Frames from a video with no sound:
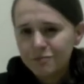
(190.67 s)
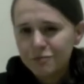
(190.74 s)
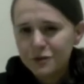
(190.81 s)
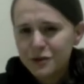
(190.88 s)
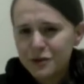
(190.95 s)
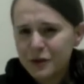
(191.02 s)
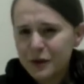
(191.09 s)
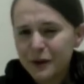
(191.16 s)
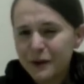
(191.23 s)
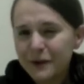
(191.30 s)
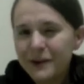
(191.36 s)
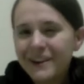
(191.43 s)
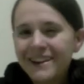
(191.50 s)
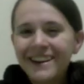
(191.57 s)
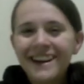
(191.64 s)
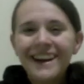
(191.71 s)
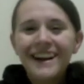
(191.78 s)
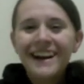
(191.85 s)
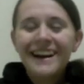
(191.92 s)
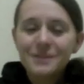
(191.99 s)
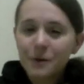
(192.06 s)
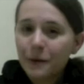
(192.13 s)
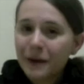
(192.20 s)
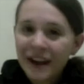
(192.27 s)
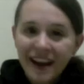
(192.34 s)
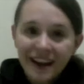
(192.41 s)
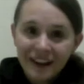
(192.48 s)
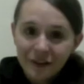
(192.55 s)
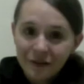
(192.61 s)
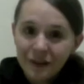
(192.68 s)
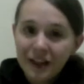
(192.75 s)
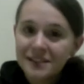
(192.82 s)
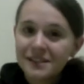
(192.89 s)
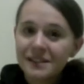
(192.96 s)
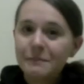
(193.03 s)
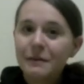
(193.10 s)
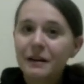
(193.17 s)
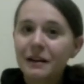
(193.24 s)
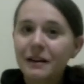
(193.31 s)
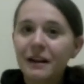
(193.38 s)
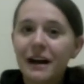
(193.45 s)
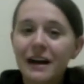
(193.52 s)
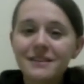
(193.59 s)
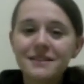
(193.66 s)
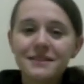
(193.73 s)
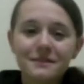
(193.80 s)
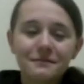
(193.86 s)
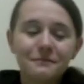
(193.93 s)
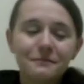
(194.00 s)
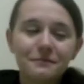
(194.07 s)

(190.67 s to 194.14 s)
So it's okay if they sleep in class.